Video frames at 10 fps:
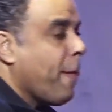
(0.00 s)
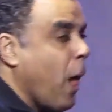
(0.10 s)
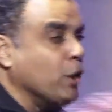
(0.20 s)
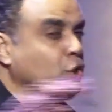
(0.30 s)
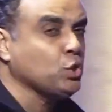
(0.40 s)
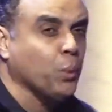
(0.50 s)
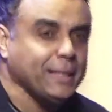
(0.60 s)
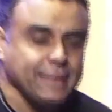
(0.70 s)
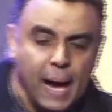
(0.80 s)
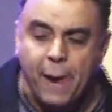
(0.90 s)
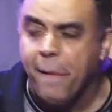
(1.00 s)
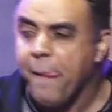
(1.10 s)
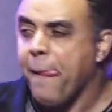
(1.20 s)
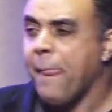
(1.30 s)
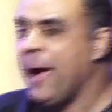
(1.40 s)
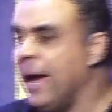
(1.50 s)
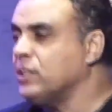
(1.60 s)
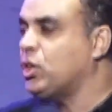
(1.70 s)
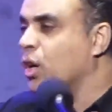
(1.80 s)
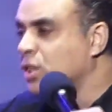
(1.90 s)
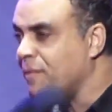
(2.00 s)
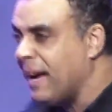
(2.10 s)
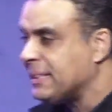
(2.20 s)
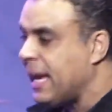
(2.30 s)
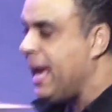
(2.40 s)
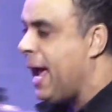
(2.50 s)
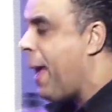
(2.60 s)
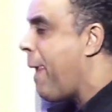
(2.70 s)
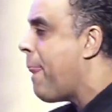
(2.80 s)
on Twitter, and those of us here,